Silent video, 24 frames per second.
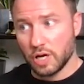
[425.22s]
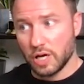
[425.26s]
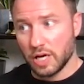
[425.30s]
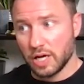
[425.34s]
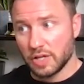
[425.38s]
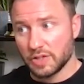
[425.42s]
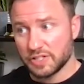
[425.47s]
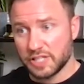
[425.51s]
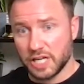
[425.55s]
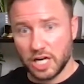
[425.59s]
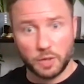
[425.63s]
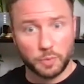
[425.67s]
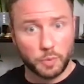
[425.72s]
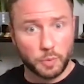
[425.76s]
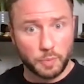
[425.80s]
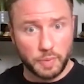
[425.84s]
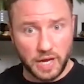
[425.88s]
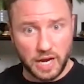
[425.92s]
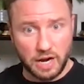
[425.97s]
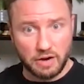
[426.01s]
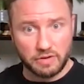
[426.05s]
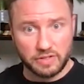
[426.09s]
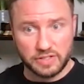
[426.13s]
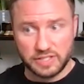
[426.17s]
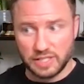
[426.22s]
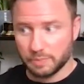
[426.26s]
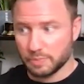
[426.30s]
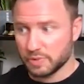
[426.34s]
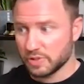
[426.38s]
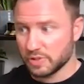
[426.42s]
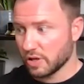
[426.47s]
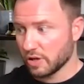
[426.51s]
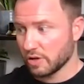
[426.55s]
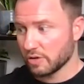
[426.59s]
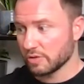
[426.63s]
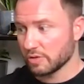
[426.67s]
the Terrible Parents
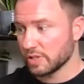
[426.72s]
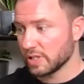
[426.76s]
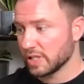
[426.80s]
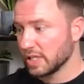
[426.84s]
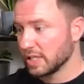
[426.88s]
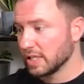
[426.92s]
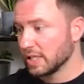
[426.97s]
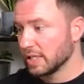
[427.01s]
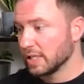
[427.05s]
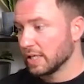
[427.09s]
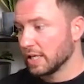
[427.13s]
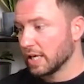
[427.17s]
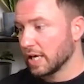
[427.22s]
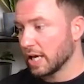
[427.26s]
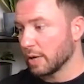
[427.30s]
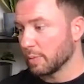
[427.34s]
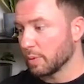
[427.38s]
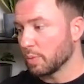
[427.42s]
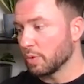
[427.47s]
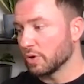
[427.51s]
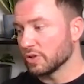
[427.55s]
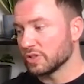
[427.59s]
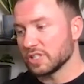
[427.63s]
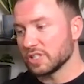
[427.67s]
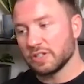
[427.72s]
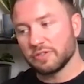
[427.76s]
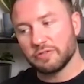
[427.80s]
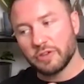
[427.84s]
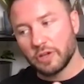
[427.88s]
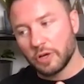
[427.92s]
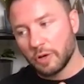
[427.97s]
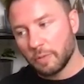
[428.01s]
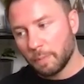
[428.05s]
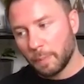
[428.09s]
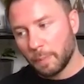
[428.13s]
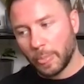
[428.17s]
episode. We wanted to
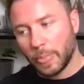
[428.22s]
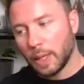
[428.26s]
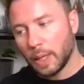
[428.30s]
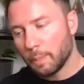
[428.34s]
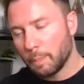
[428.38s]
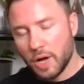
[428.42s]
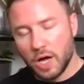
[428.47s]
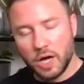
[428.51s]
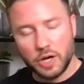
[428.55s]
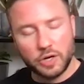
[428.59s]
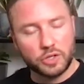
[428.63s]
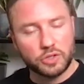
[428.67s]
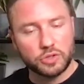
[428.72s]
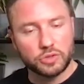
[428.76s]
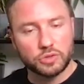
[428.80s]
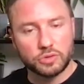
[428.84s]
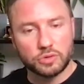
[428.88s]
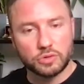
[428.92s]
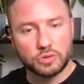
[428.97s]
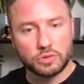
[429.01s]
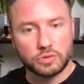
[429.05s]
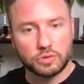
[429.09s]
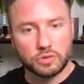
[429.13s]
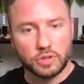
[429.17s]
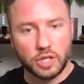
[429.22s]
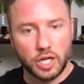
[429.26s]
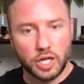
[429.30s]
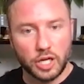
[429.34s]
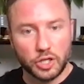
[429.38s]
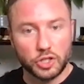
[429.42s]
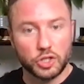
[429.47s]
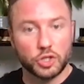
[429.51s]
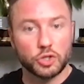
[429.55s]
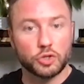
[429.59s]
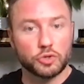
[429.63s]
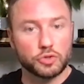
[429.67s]
film a barnacle
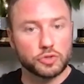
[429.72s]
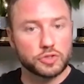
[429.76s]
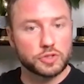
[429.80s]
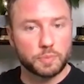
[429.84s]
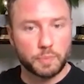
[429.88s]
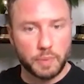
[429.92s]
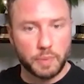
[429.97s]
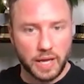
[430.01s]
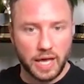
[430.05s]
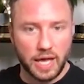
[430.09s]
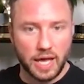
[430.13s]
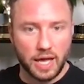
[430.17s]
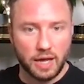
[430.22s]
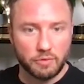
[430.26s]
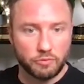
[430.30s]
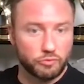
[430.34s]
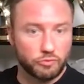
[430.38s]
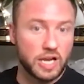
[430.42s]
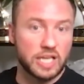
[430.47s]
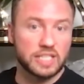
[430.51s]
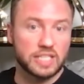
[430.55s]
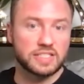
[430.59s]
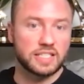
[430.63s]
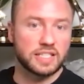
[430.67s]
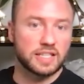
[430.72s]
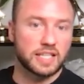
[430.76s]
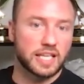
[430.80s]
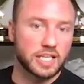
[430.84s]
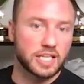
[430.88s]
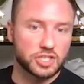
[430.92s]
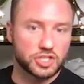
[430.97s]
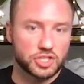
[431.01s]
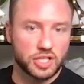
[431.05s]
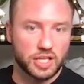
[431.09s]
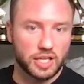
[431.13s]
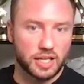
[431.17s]
goose pair raising their
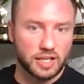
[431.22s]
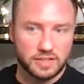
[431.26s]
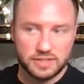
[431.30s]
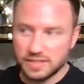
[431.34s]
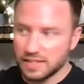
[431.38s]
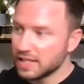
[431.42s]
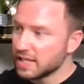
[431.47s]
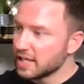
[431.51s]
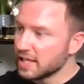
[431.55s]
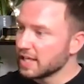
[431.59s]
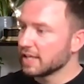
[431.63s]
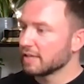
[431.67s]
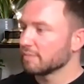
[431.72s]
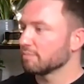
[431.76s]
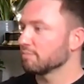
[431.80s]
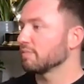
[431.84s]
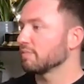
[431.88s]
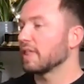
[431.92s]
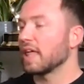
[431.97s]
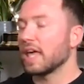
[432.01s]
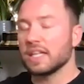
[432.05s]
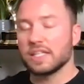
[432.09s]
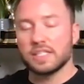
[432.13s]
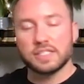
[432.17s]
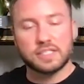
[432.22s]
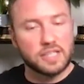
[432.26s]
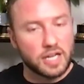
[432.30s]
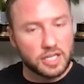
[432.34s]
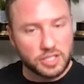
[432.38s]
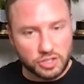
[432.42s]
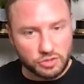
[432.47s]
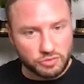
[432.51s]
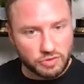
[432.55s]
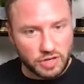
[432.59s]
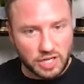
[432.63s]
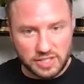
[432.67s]
chicks. They decide
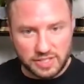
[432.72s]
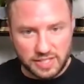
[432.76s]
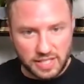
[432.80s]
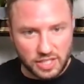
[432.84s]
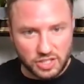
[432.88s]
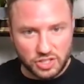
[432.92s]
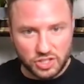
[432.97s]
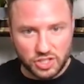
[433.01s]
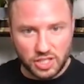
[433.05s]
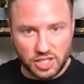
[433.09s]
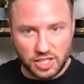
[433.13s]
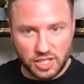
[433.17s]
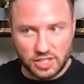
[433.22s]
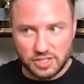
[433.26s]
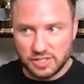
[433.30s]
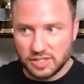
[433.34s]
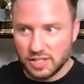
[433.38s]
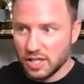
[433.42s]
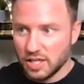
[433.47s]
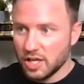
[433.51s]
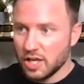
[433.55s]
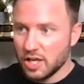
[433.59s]
to raise their chicks